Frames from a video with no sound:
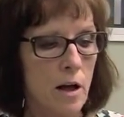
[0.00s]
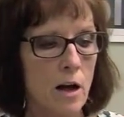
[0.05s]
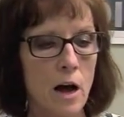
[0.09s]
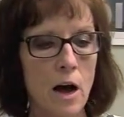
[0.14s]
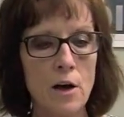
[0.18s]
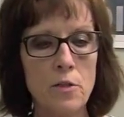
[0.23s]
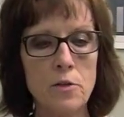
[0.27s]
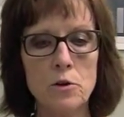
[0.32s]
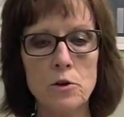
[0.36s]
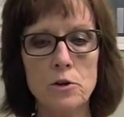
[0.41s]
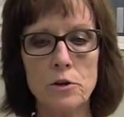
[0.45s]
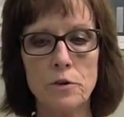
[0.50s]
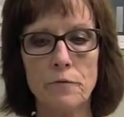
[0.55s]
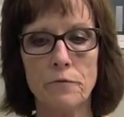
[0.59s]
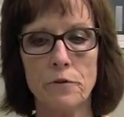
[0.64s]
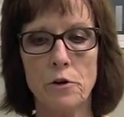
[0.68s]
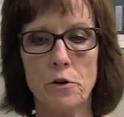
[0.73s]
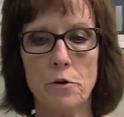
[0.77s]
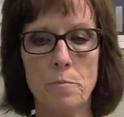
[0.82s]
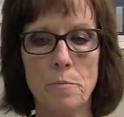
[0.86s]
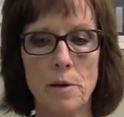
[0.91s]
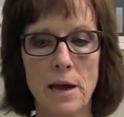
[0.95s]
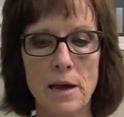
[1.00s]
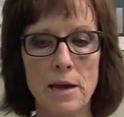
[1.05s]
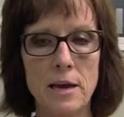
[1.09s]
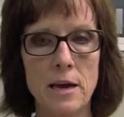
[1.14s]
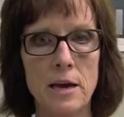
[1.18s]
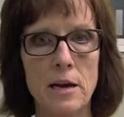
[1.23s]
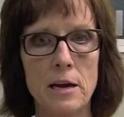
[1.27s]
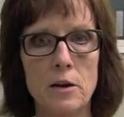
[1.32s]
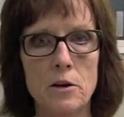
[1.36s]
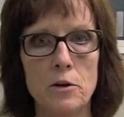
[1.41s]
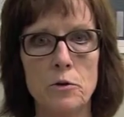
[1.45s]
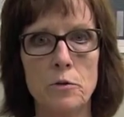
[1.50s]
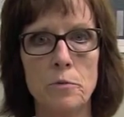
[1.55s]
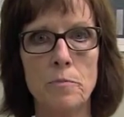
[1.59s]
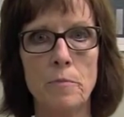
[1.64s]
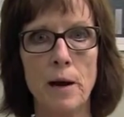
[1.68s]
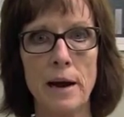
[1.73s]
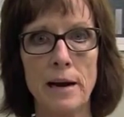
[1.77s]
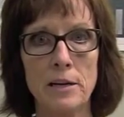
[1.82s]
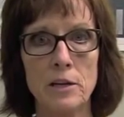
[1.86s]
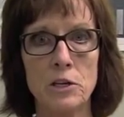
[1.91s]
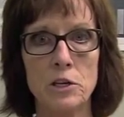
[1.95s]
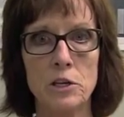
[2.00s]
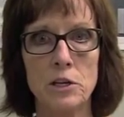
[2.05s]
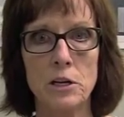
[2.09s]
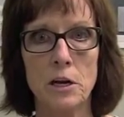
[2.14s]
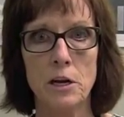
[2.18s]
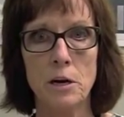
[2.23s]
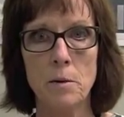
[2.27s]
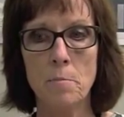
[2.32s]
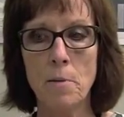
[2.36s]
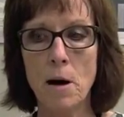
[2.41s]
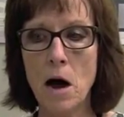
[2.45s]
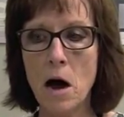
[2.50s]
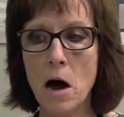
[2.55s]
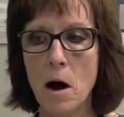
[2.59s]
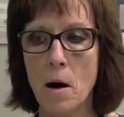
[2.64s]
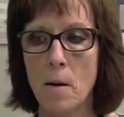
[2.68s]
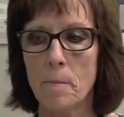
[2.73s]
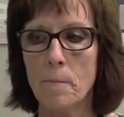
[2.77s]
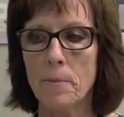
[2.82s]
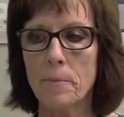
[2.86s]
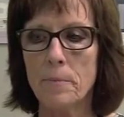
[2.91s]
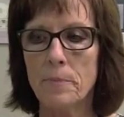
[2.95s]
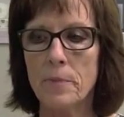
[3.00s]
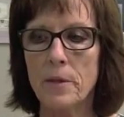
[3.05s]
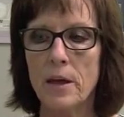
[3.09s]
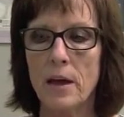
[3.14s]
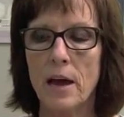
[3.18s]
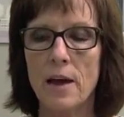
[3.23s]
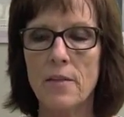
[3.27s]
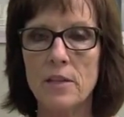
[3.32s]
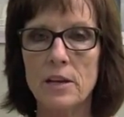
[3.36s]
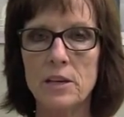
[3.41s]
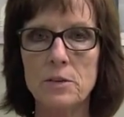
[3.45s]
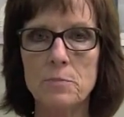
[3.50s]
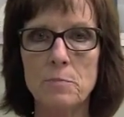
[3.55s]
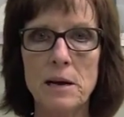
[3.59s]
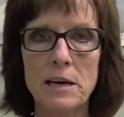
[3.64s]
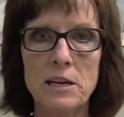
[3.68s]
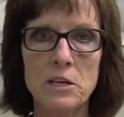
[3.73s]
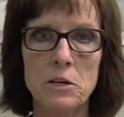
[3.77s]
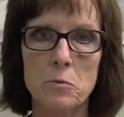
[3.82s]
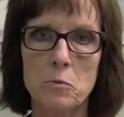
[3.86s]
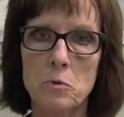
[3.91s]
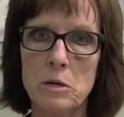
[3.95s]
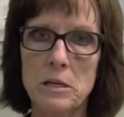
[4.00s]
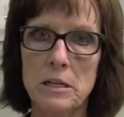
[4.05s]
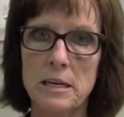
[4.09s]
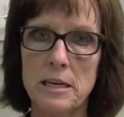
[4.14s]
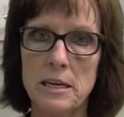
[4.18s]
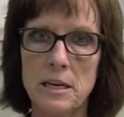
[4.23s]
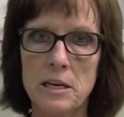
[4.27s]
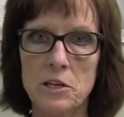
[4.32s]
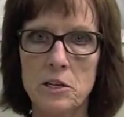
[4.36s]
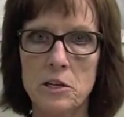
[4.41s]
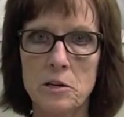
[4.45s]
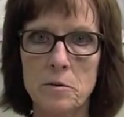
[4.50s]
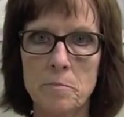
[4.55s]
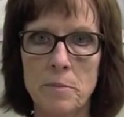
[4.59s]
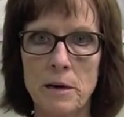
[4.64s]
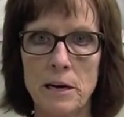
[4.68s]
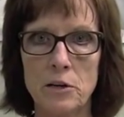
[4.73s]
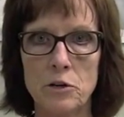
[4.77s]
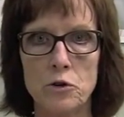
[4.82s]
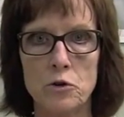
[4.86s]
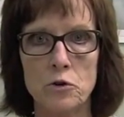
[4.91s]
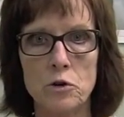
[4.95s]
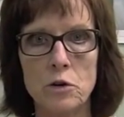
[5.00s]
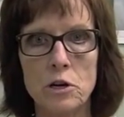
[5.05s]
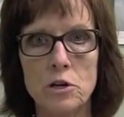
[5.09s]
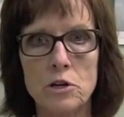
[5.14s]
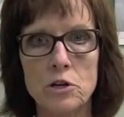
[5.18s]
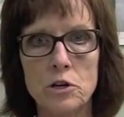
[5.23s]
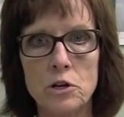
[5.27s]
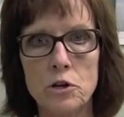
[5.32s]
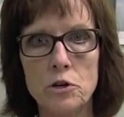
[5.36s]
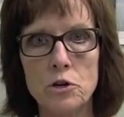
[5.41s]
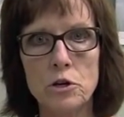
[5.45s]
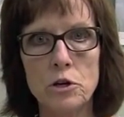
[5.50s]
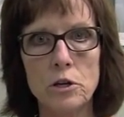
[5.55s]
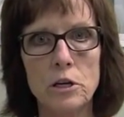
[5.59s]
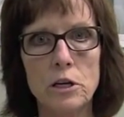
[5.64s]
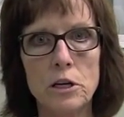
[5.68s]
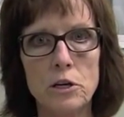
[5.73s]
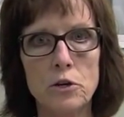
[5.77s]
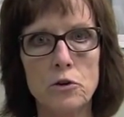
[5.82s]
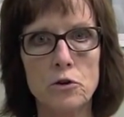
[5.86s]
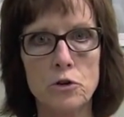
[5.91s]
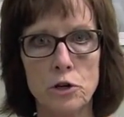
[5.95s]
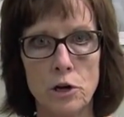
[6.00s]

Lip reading: Others of you may get your medicine in a pump, and this makes it really easy to measure because usually your